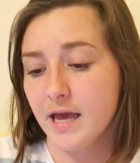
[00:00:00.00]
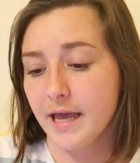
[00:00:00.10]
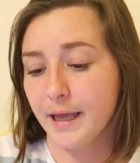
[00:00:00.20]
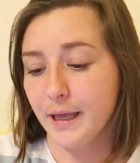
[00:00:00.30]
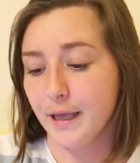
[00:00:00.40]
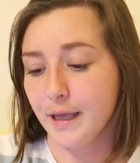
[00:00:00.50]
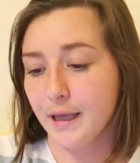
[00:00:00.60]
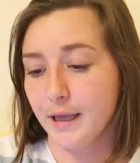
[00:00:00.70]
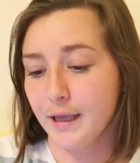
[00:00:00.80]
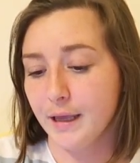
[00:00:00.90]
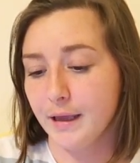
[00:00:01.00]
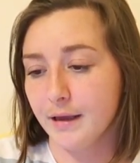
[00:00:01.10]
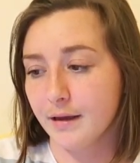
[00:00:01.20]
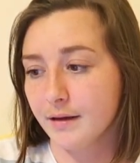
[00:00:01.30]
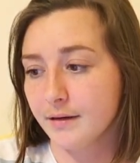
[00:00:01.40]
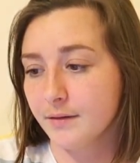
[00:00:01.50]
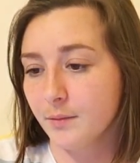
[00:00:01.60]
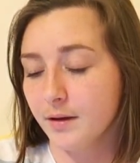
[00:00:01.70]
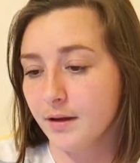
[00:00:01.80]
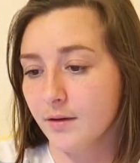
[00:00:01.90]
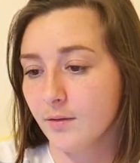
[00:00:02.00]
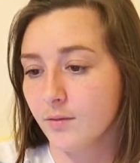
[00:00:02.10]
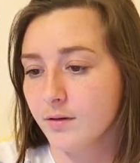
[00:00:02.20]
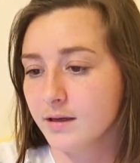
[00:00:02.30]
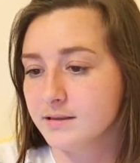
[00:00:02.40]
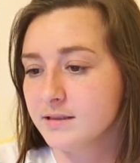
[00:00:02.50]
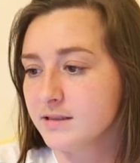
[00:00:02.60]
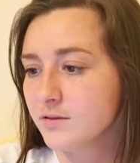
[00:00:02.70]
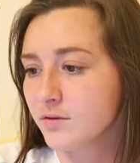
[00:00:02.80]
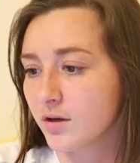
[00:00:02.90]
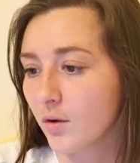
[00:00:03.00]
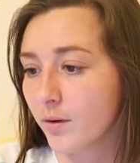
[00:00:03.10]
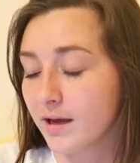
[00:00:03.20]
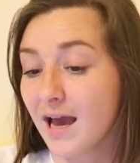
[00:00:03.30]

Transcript: And, well, is this still going?